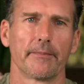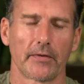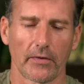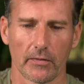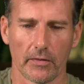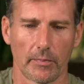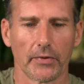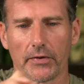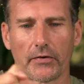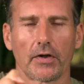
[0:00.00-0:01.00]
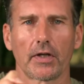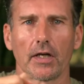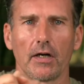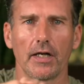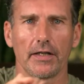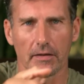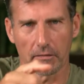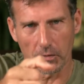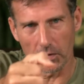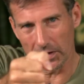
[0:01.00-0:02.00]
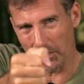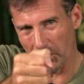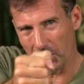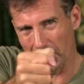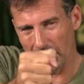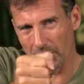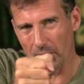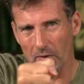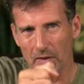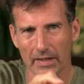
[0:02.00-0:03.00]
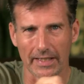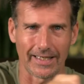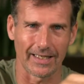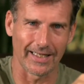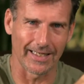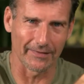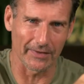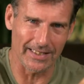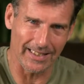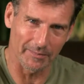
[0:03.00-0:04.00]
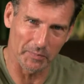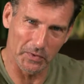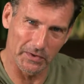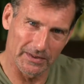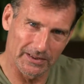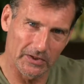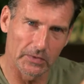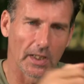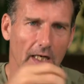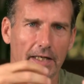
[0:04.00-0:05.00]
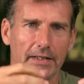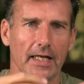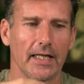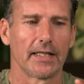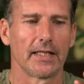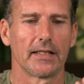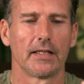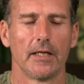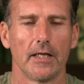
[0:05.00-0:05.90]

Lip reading: So you put the socket on and you pull, and eventually I'd pull too hard, and then